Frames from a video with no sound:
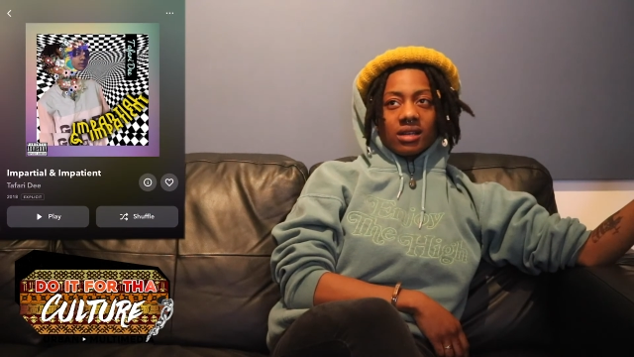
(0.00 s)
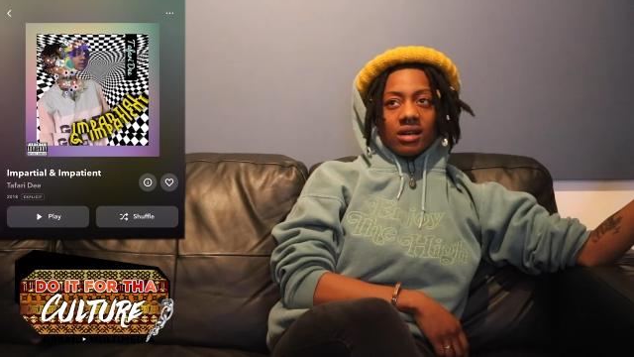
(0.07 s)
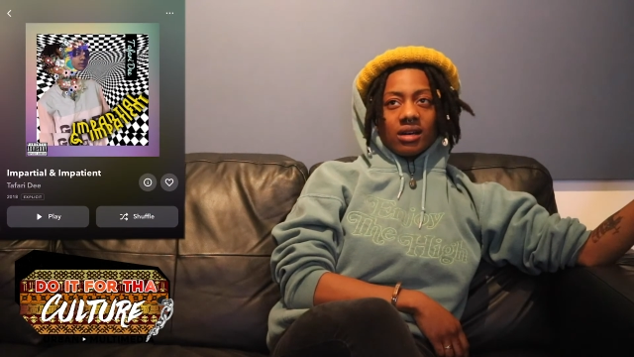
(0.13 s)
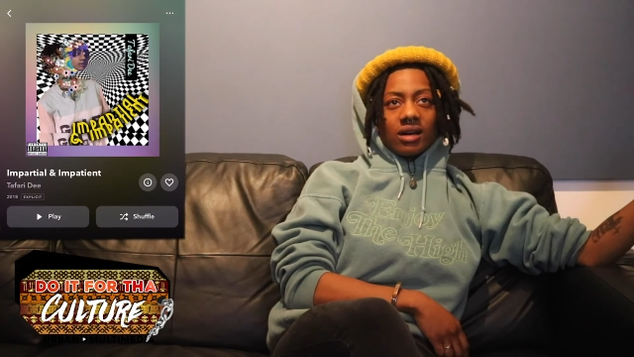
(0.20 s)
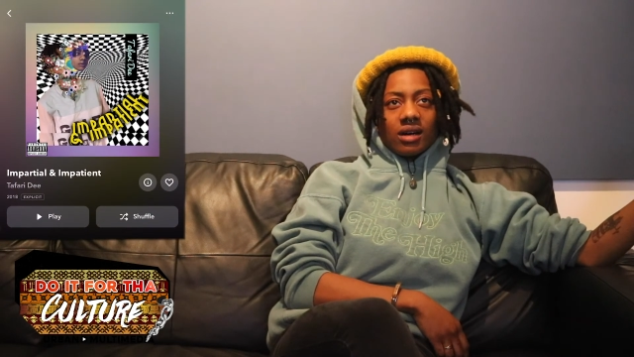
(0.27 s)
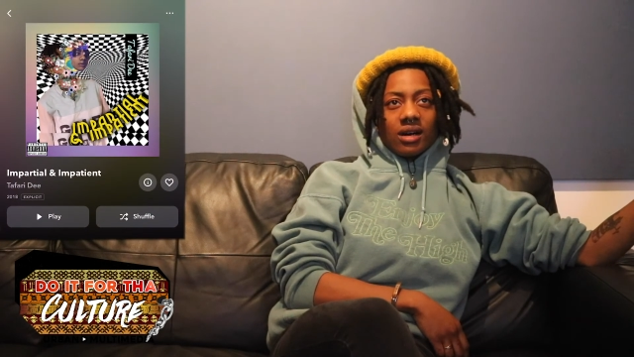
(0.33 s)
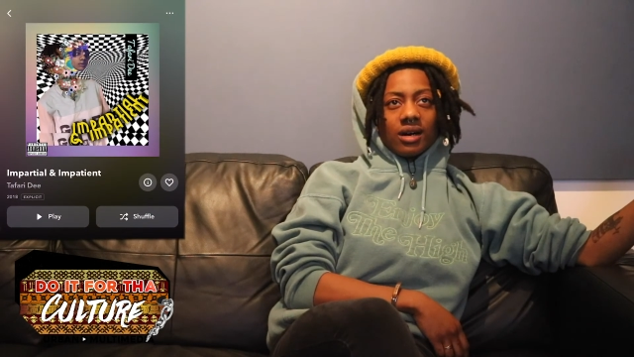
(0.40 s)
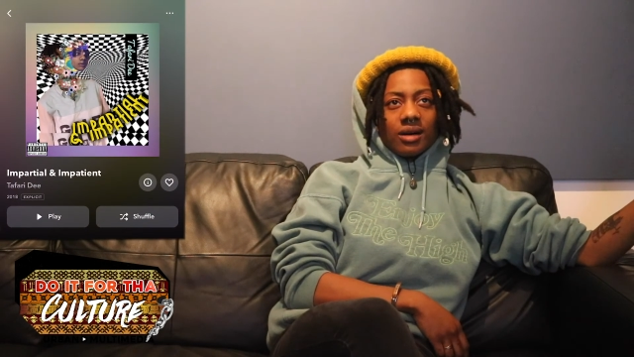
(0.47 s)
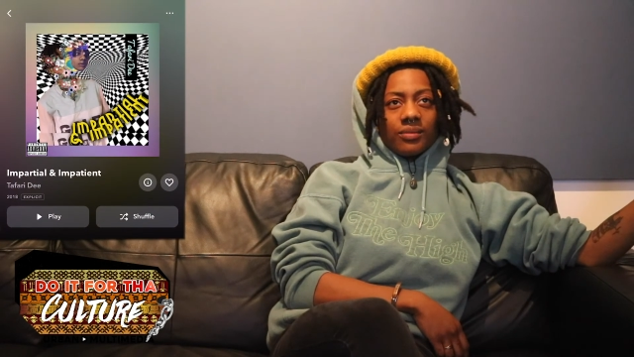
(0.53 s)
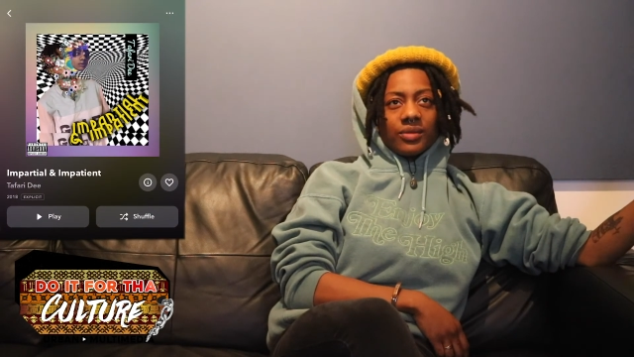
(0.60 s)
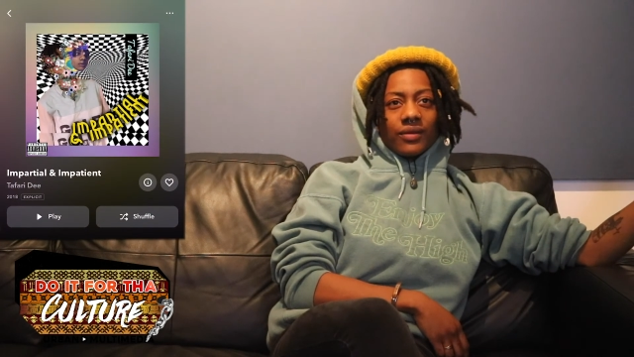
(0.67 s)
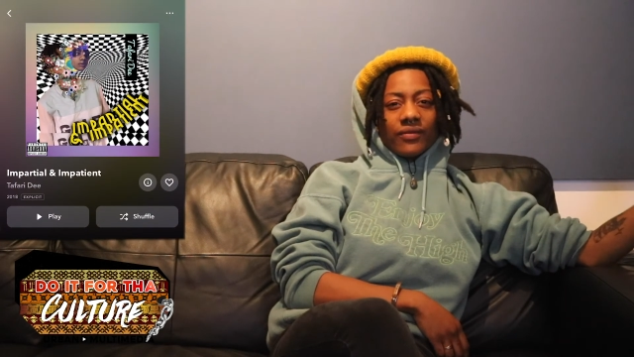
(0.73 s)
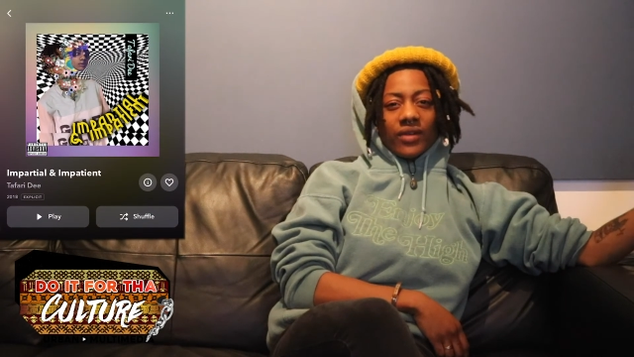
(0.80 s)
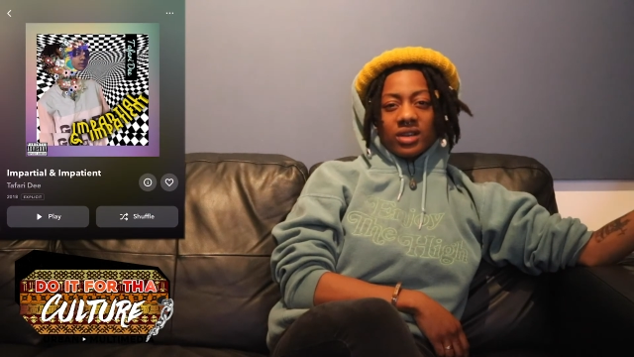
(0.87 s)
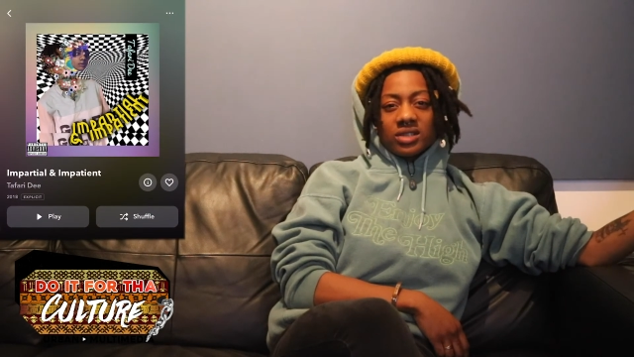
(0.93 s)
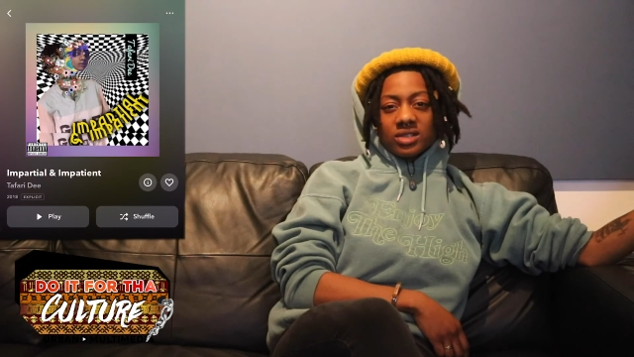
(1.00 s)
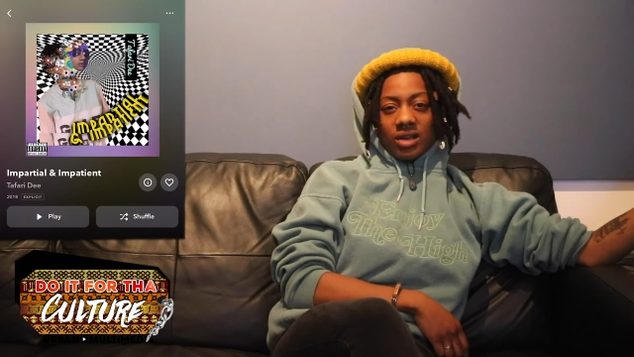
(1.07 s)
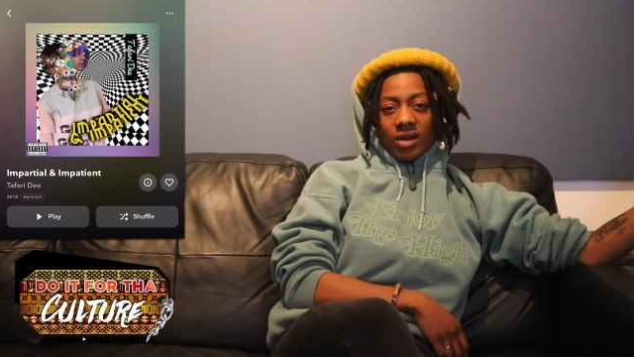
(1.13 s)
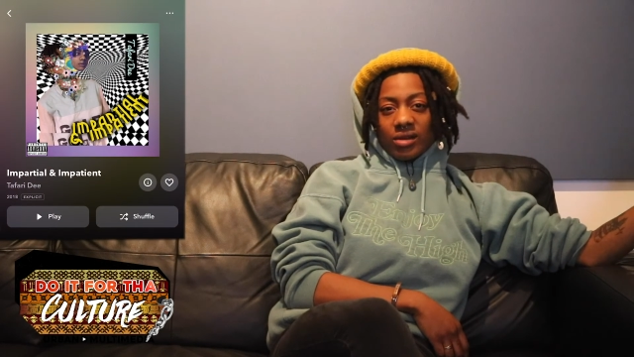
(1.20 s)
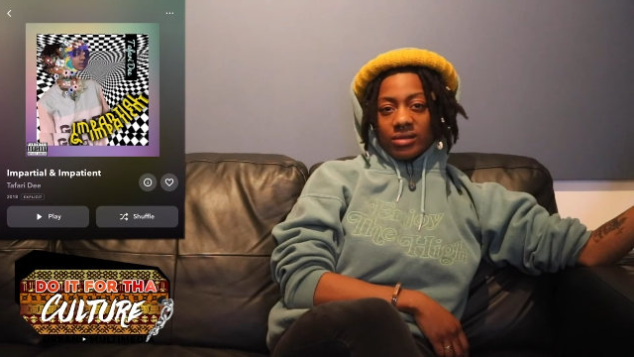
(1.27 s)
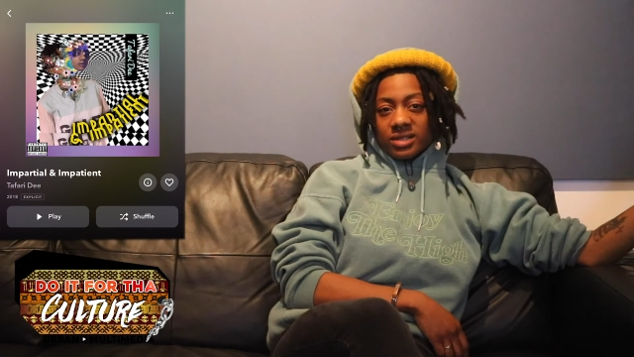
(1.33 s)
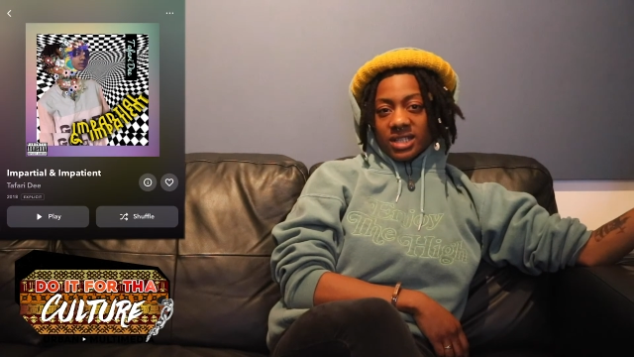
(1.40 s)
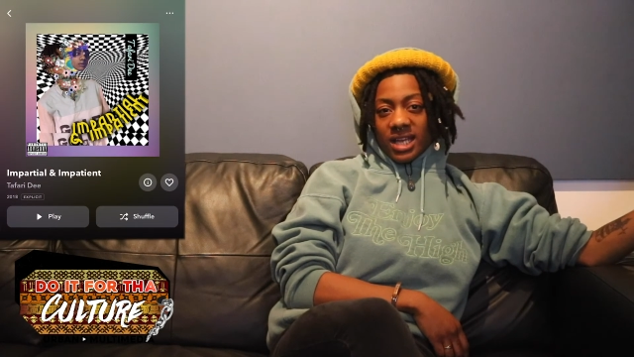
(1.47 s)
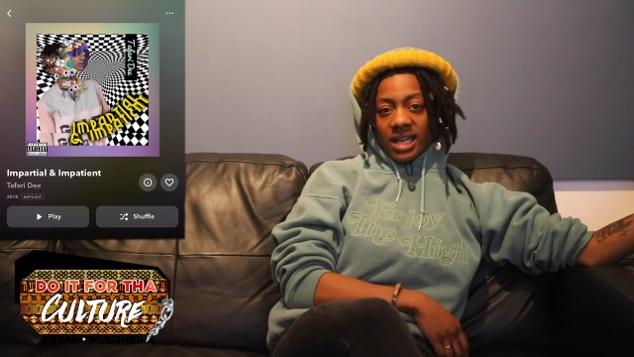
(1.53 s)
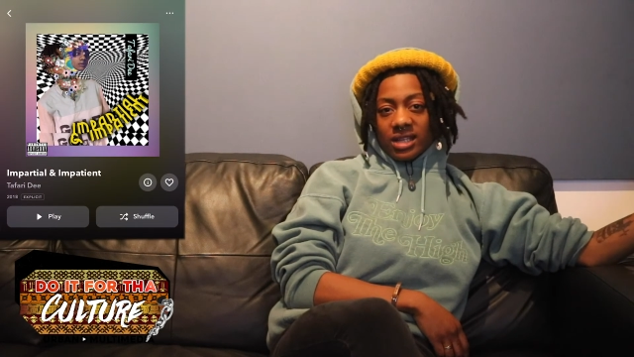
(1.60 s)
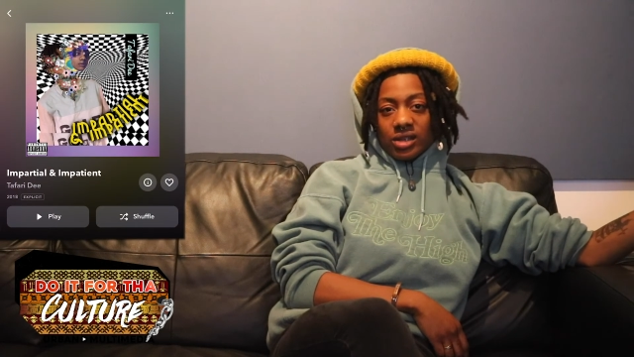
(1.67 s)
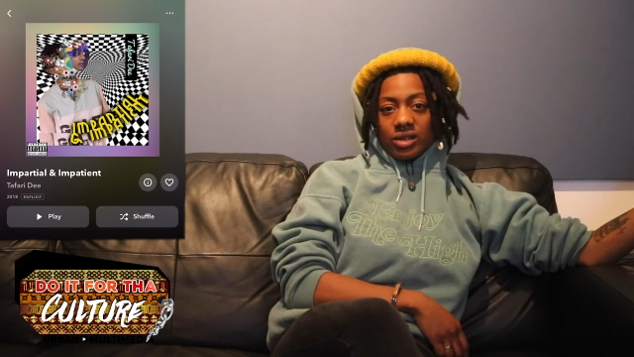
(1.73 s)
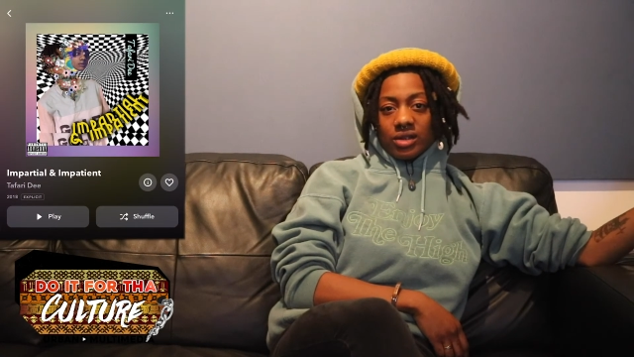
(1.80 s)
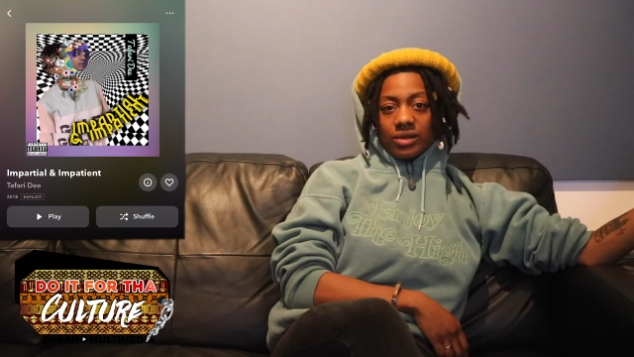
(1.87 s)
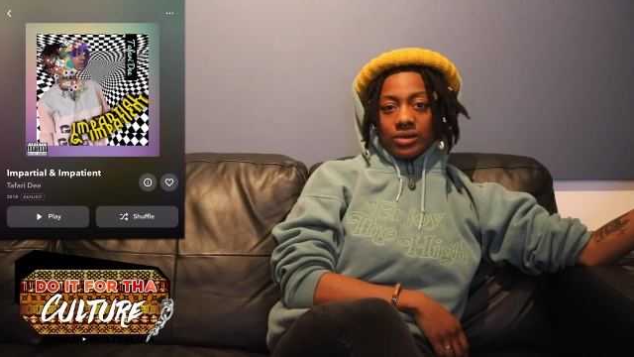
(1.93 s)
the first song,
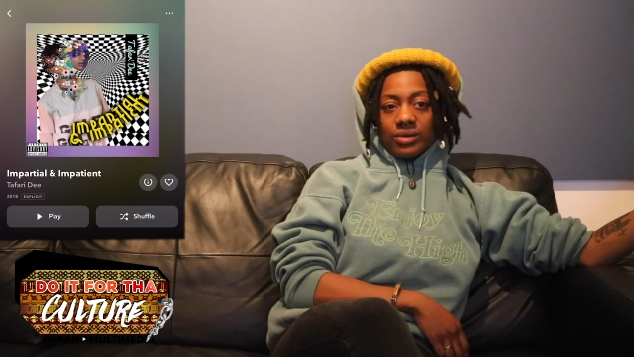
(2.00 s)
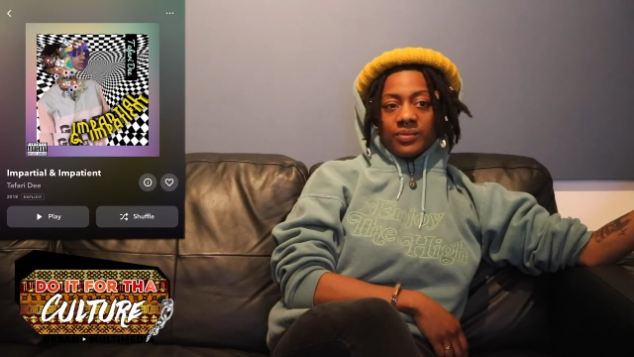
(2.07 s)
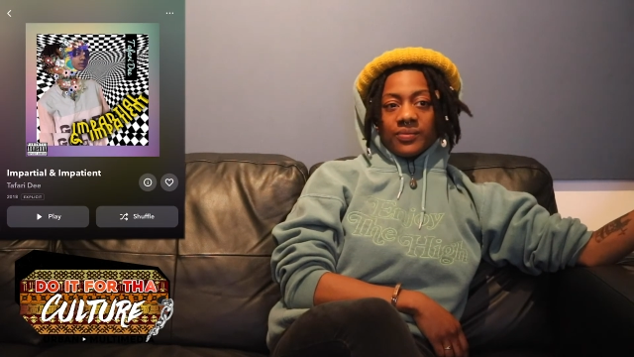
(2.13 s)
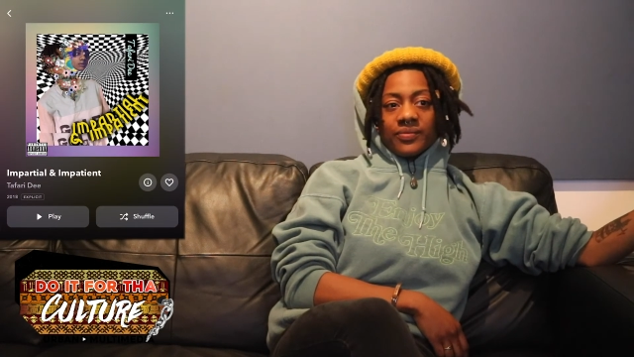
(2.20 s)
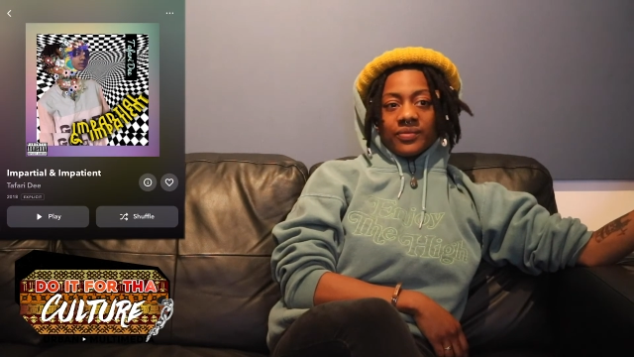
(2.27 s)
Xanadu,